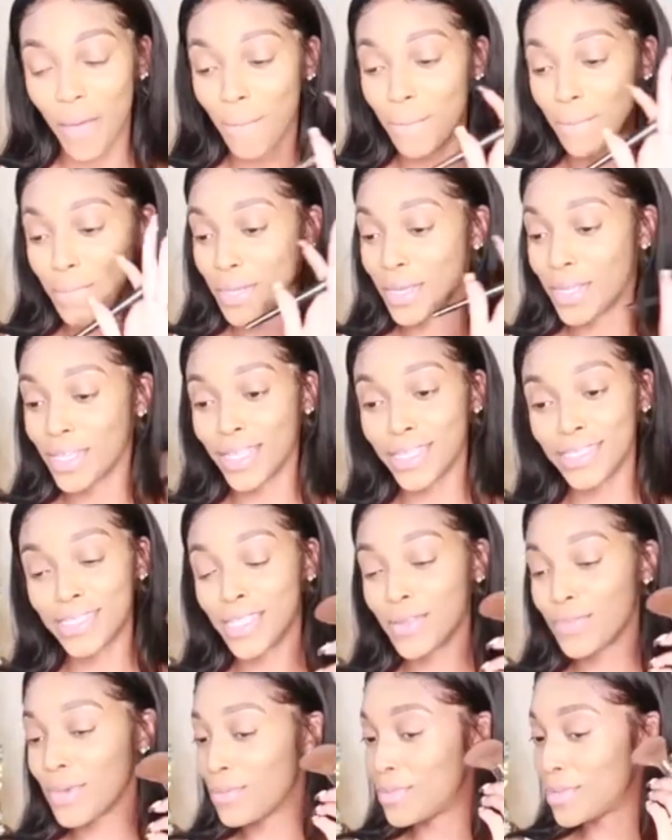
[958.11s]
But that's none of
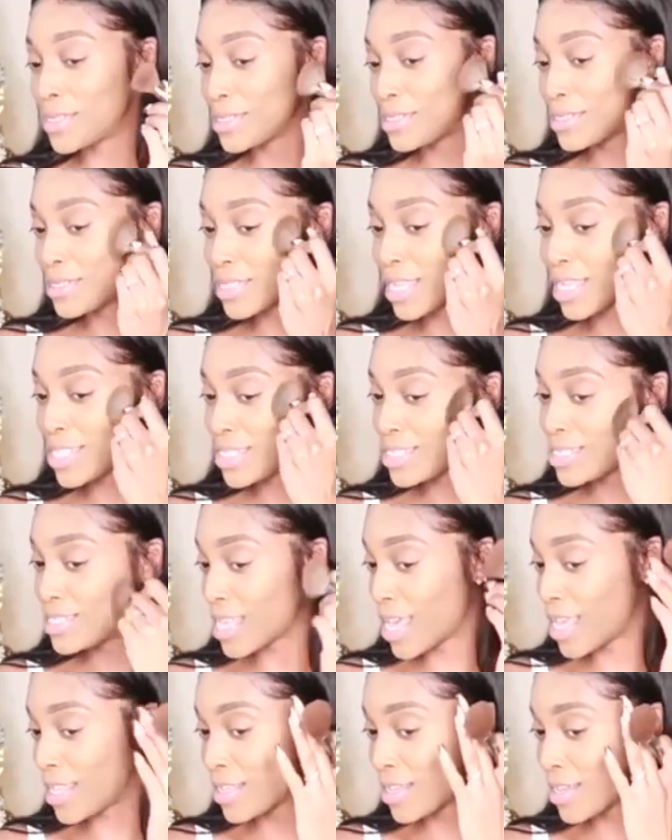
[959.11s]
my business. I just
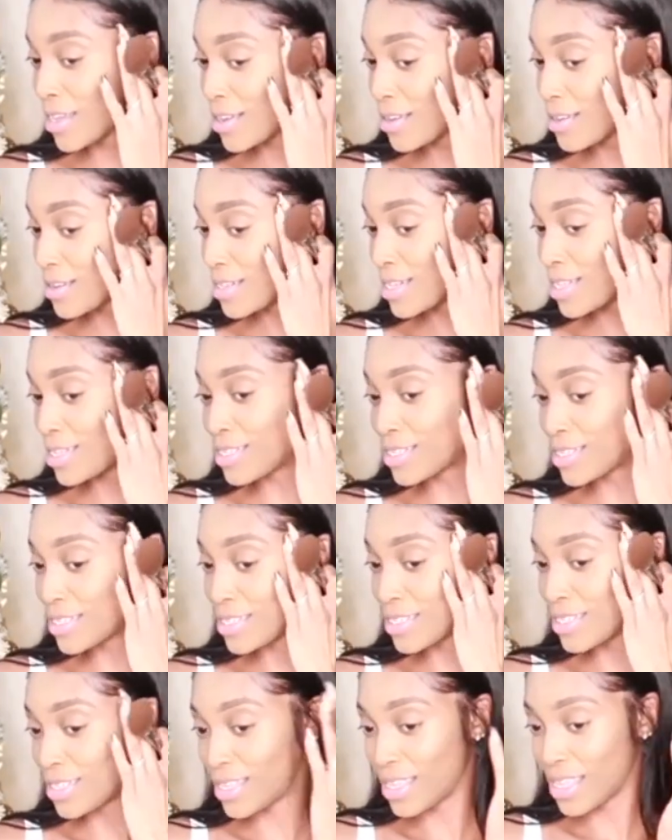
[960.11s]
sat there because
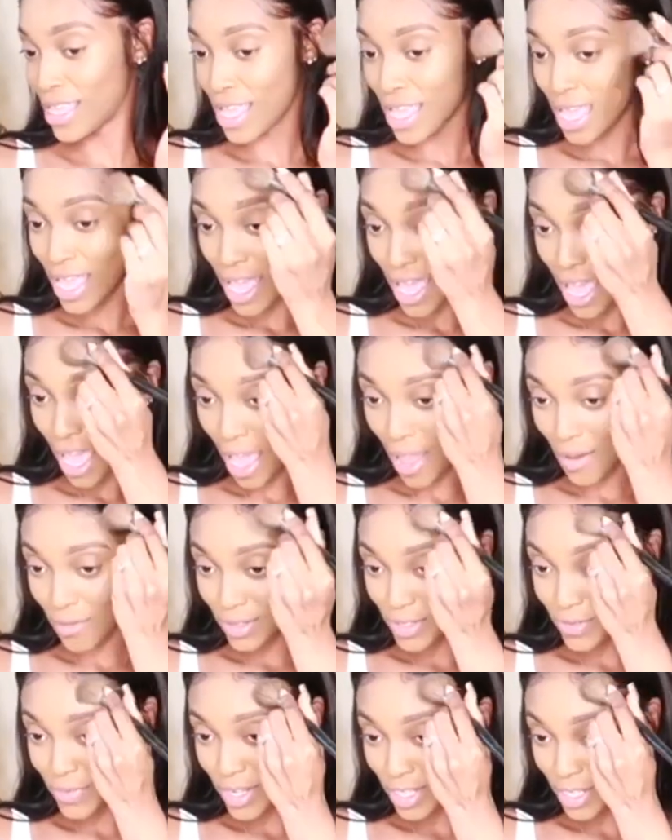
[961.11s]
I
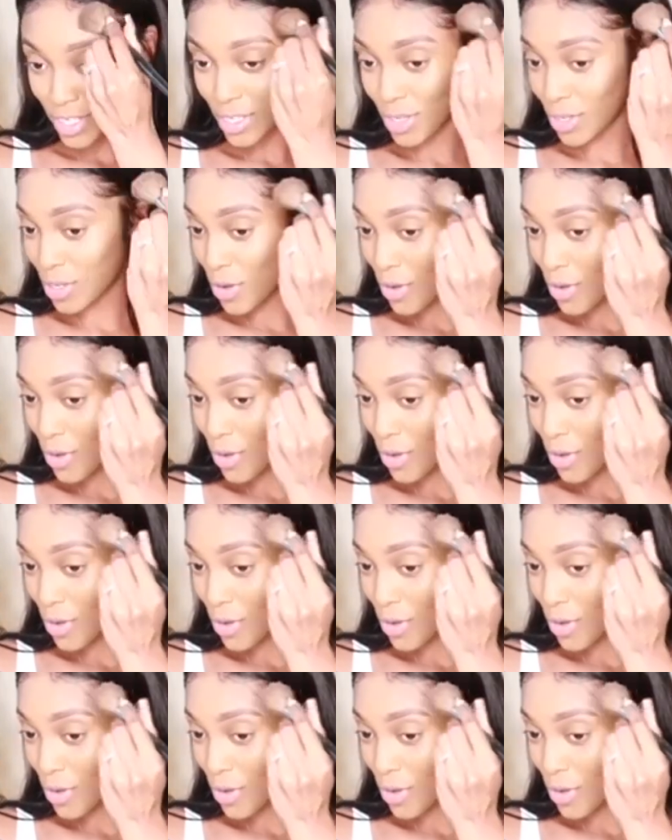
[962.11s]
was ready to go.